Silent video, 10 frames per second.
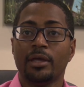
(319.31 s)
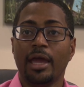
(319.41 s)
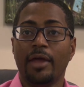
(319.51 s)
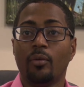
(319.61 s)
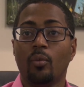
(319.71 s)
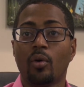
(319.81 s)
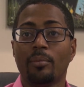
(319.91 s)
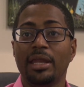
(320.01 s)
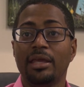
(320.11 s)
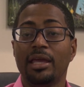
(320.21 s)
And the ward
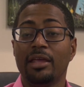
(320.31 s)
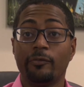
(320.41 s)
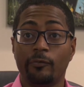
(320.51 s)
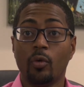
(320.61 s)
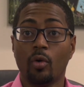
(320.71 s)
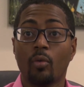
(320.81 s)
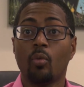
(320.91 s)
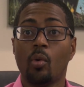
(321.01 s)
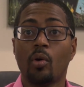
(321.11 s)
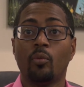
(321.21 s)
meeting is for
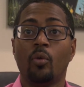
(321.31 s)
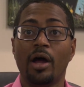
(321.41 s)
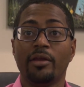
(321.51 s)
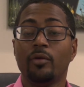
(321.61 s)
Ward 1.